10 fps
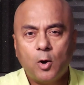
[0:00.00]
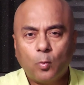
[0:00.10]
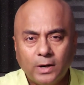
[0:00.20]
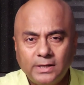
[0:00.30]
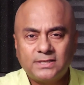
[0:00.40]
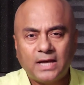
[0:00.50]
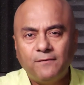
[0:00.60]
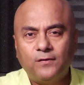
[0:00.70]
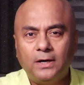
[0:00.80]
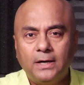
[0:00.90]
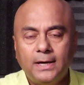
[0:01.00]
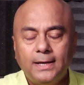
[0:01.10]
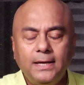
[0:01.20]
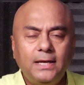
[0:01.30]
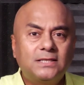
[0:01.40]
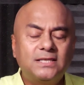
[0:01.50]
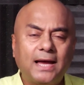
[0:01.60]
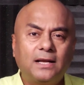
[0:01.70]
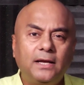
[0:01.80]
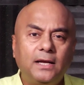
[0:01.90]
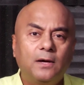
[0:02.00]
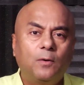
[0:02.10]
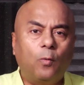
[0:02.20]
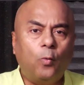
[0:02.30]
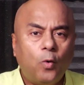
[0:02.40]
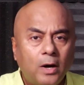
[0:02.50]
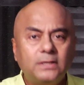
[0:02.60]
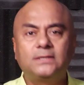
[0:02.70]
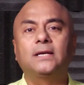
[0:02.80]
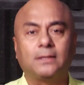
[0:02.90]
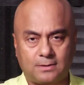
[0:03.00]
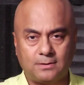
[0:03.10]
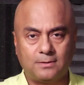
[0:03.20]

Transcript: we'll decipher exactly what is it